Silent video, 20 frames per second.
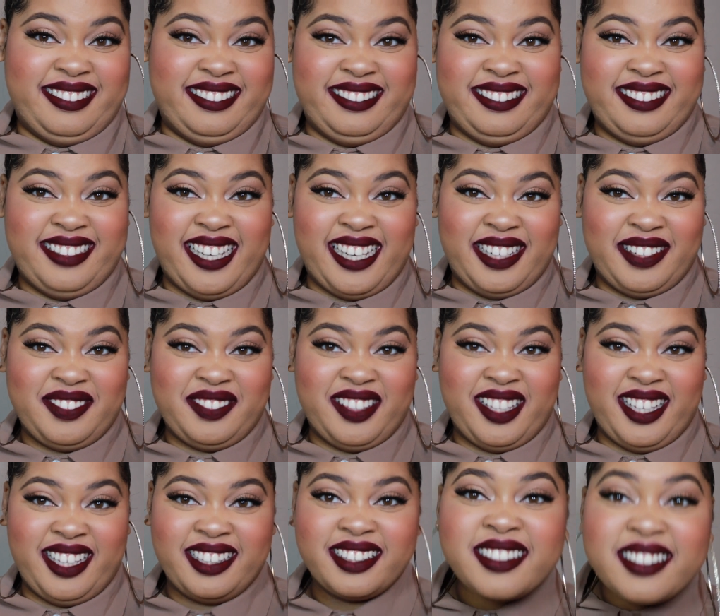Not a
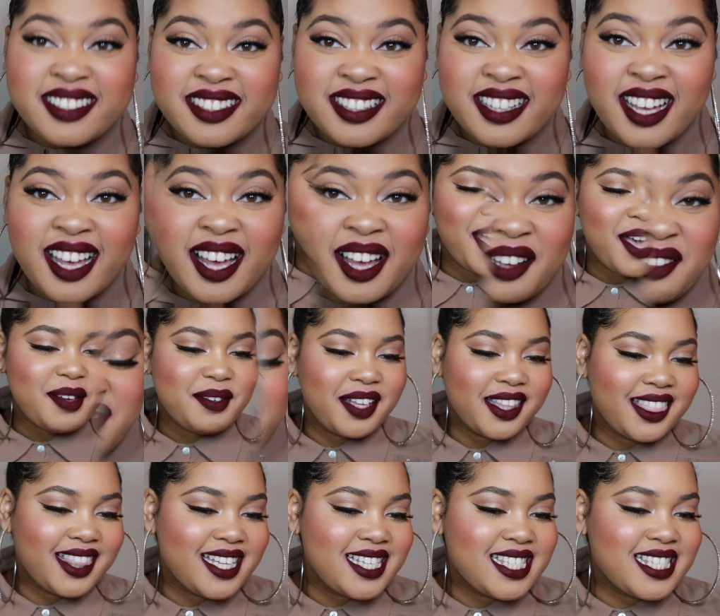fan
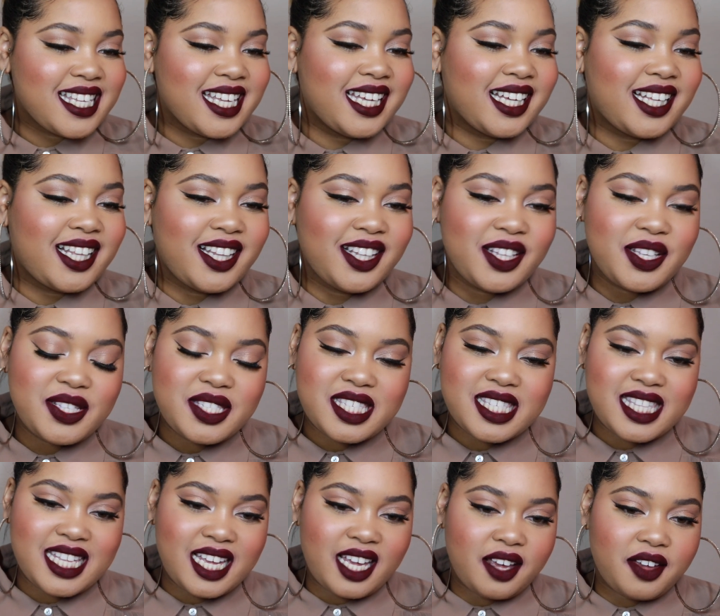but this concludes
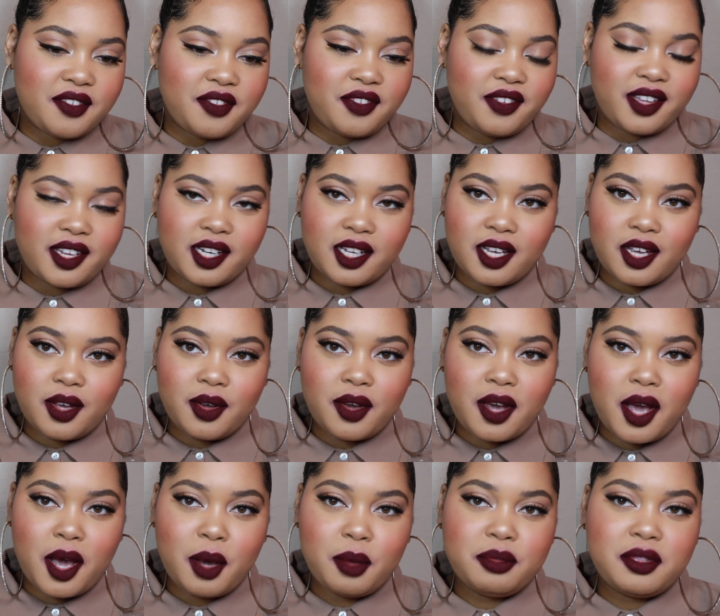the video
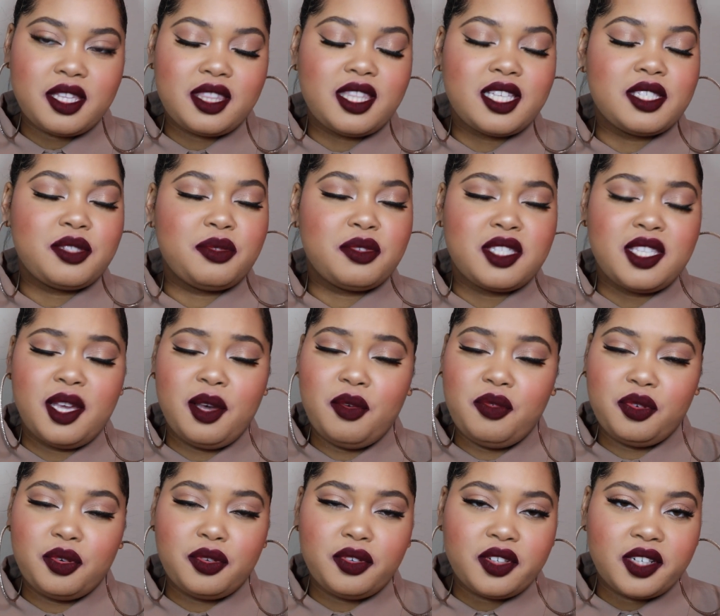i hope that this was
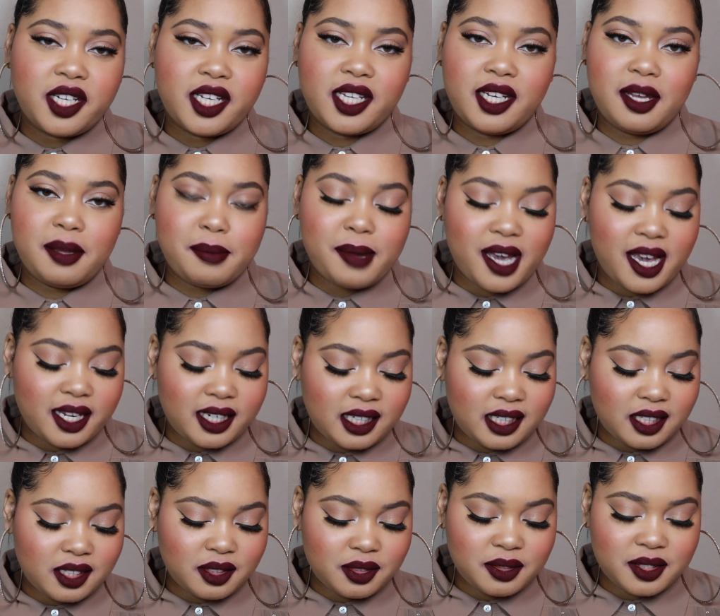helpful for
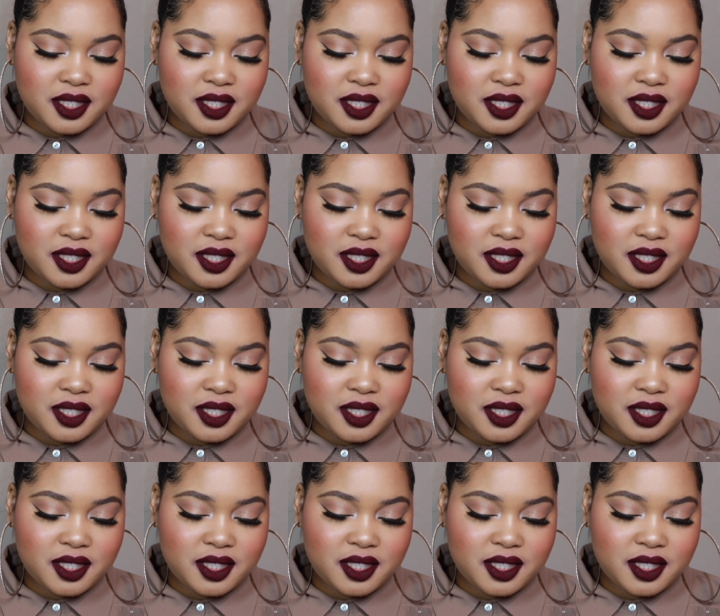anybody who